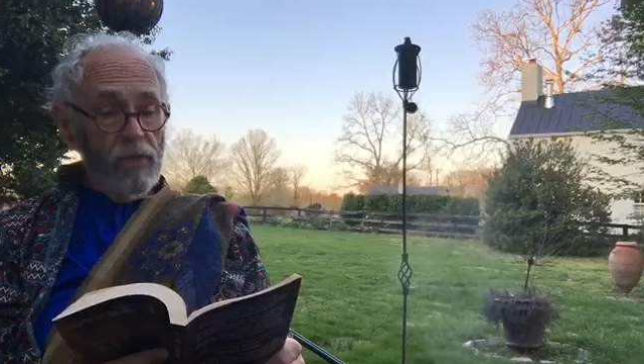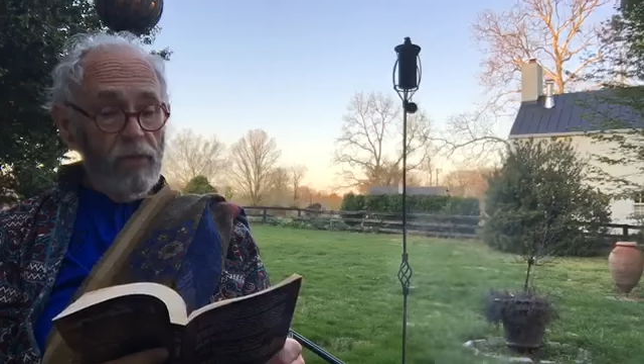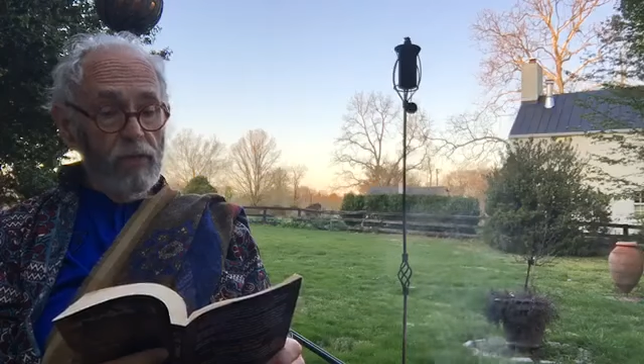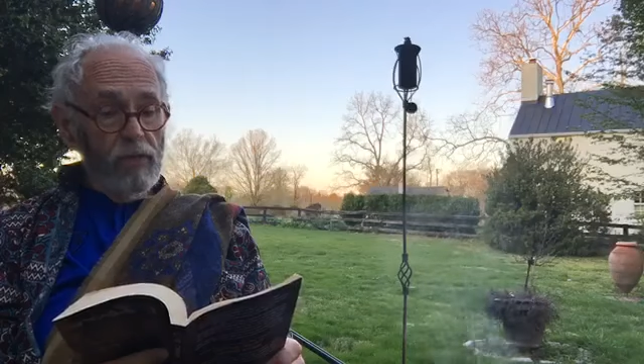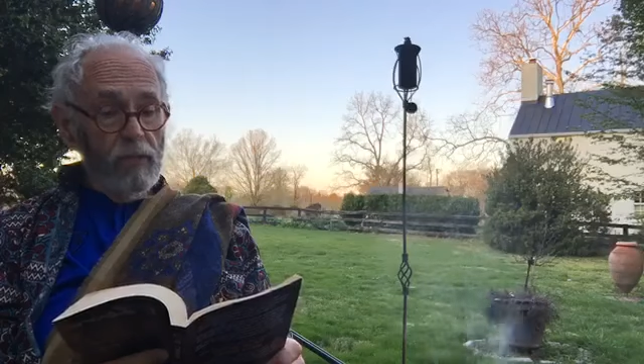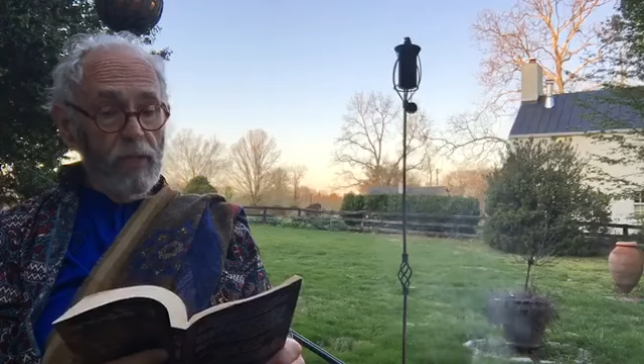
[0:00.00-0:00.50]
you
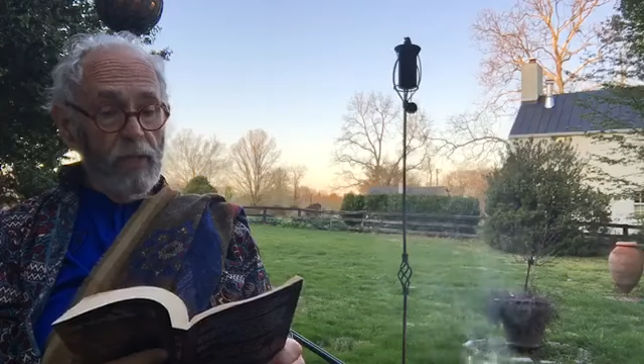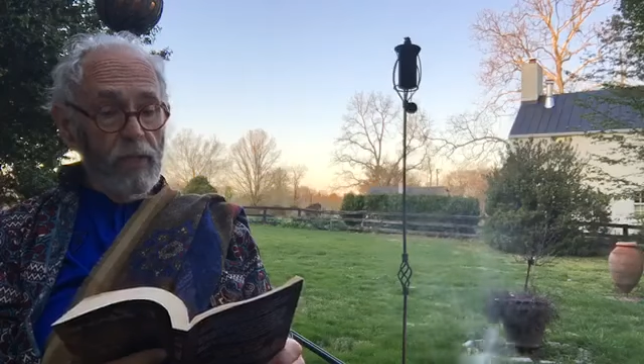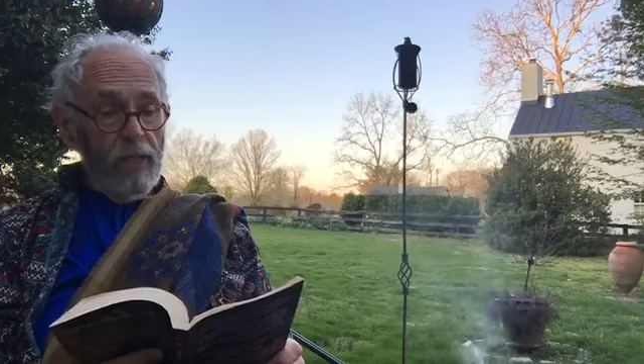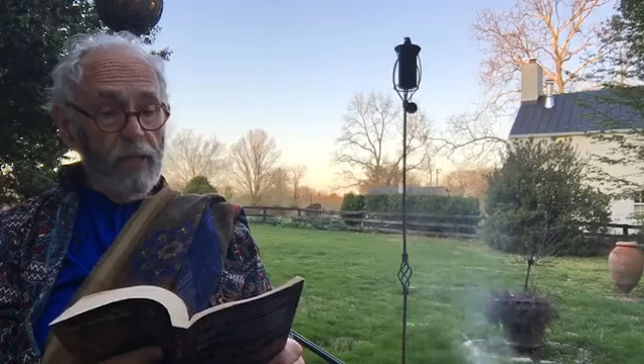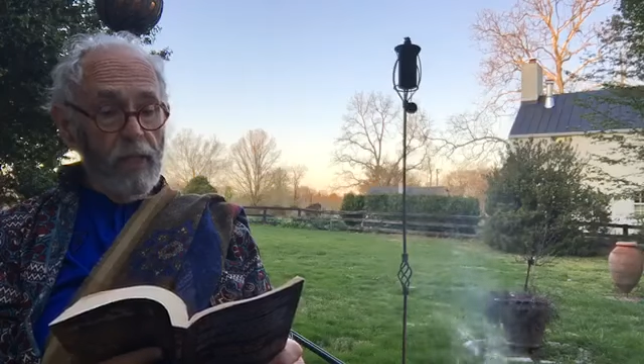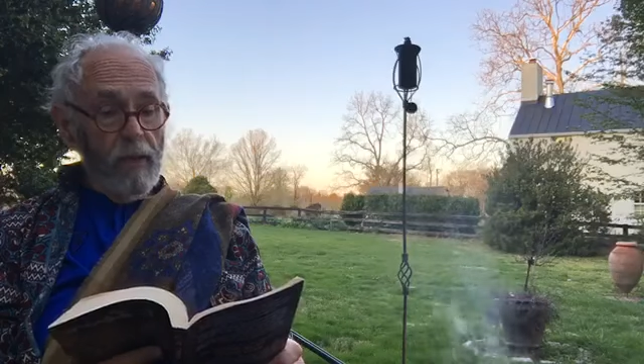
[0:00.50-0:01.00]
and me.
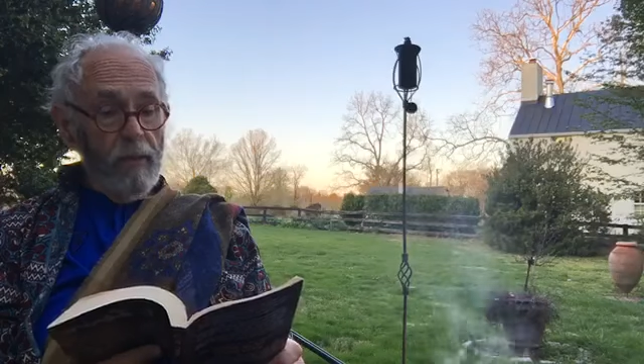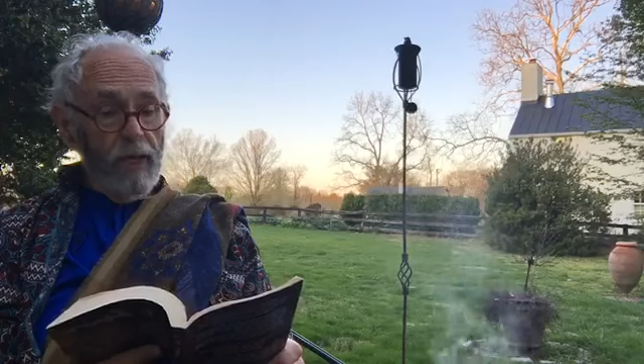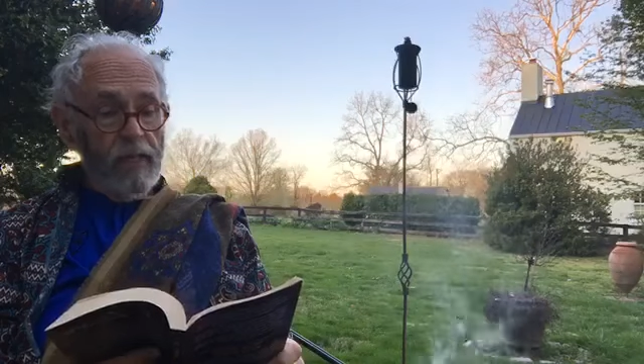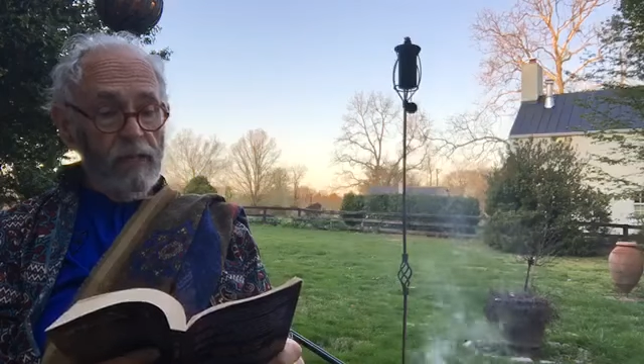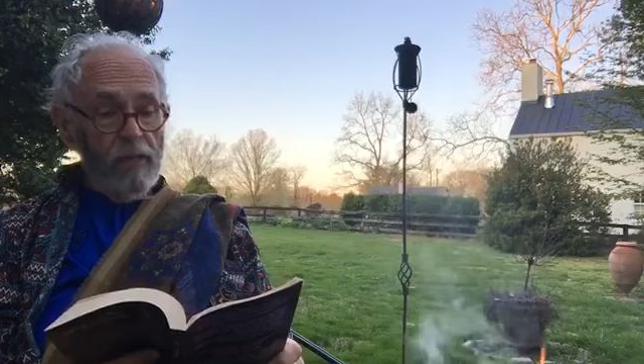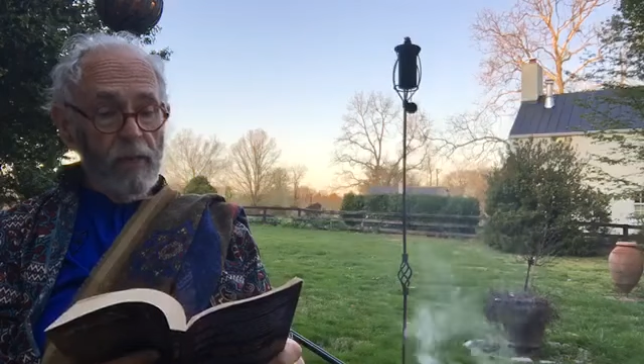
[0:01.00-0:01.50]
And now
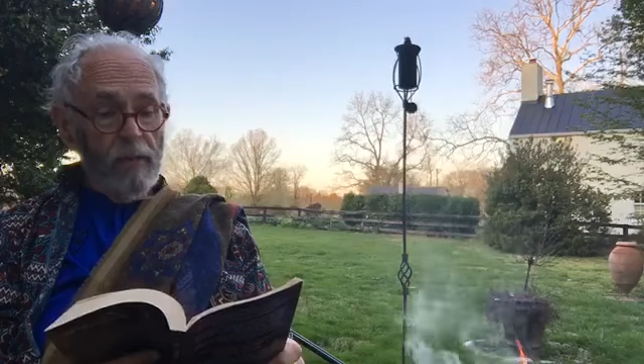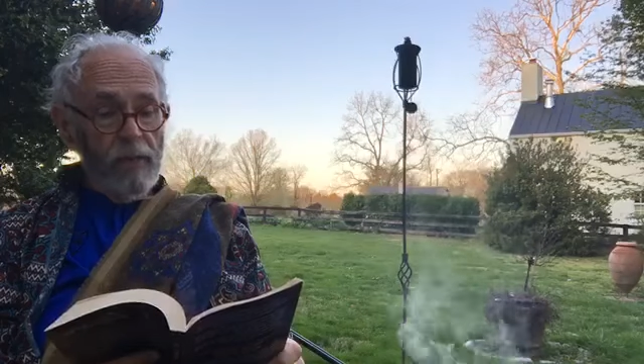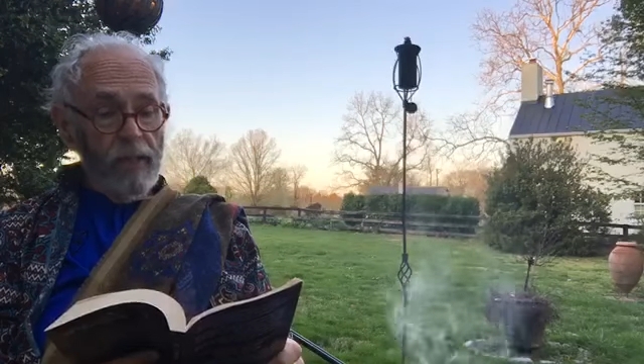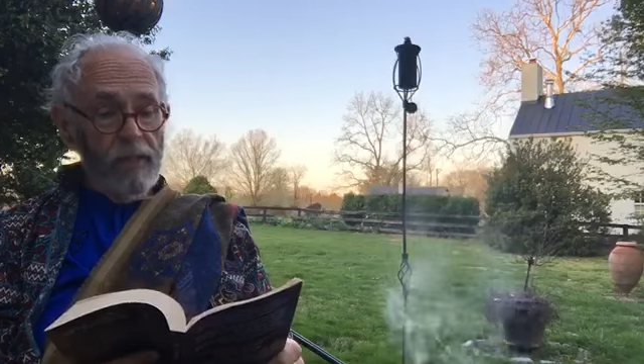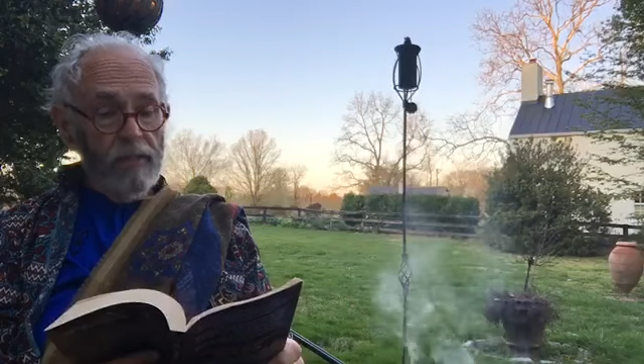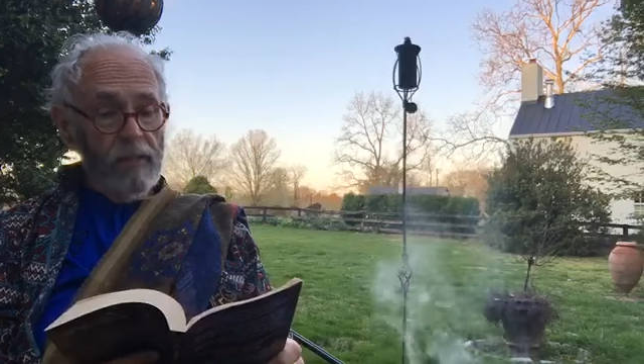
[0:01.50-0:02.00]
back to our
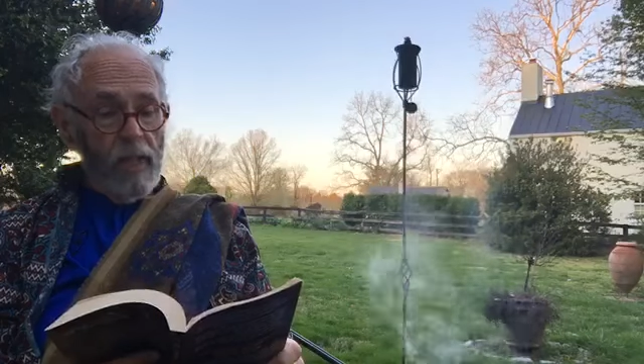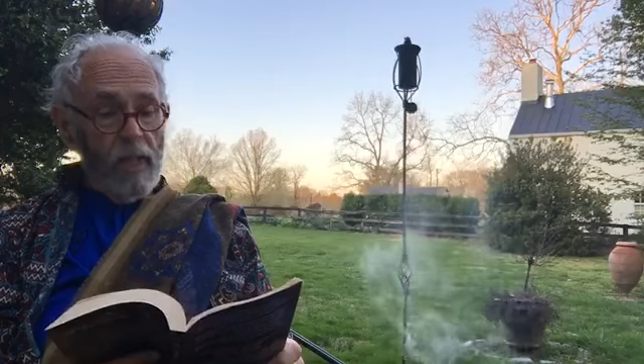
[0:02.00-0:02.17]
plans.